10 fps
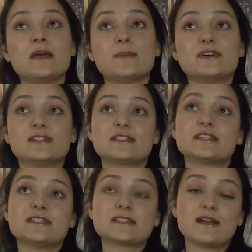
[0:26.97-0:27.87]
But
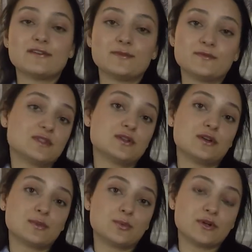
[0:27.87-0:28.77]
since I've
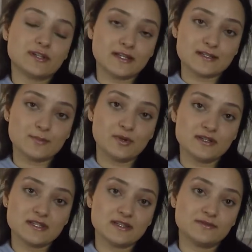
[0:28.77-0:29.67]
started working as a
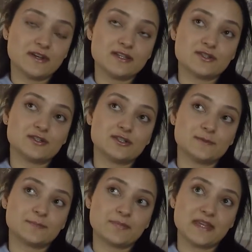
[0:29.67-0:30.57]
policy advisor,